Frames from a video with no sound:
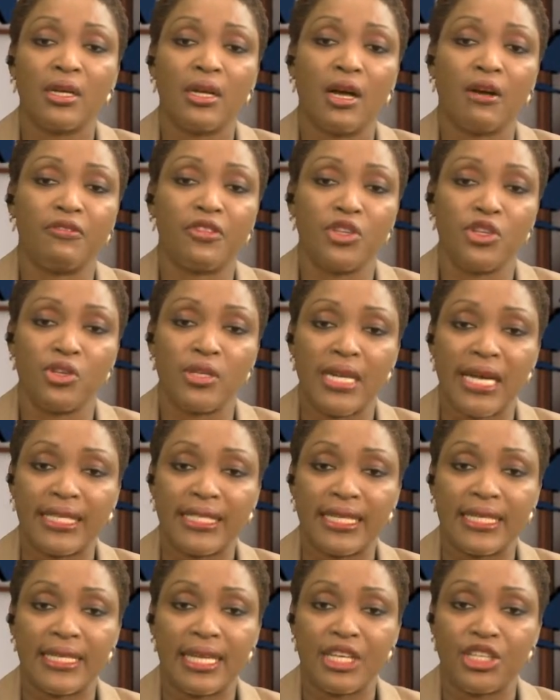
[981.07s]
of the
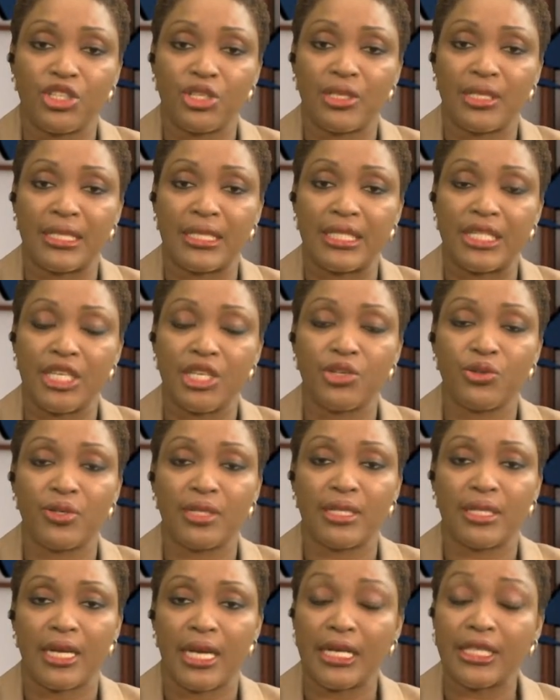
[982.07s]
United Nations
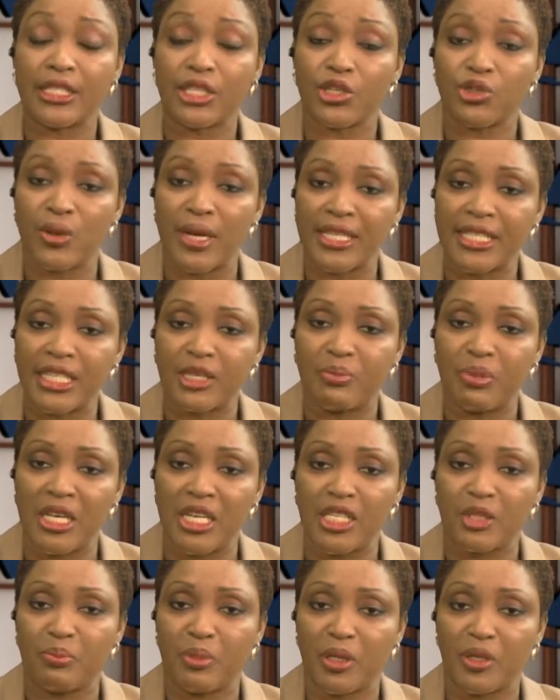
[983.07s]
Integrated
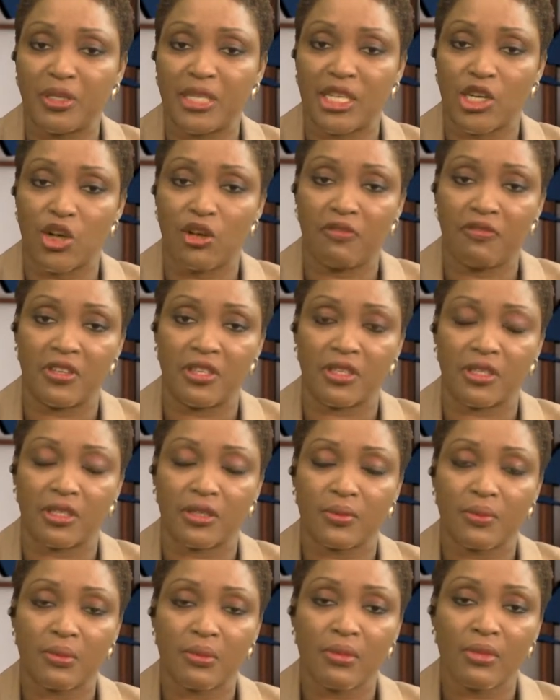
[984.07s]
Peace-Building
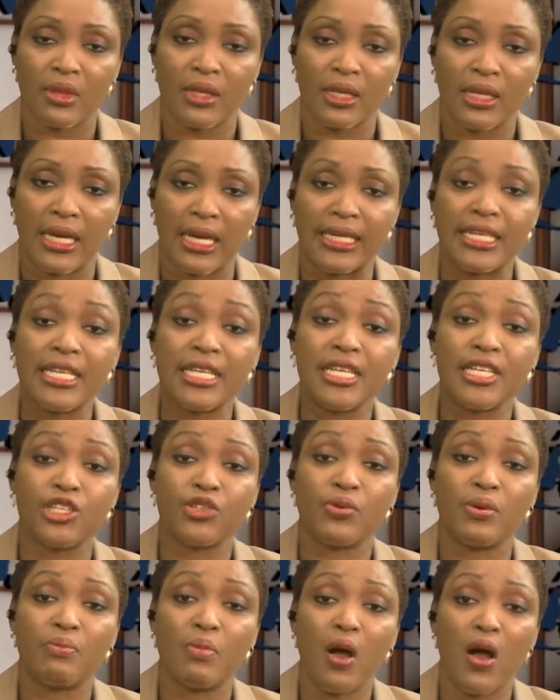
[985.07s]
Office. And in
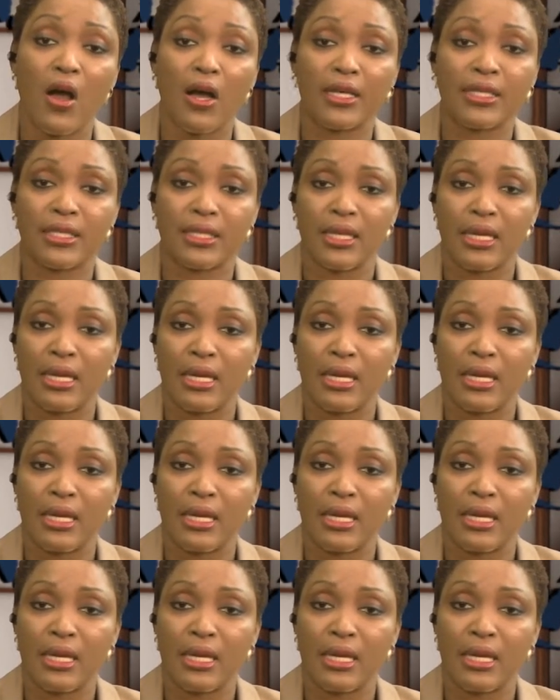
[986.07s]
his remarks,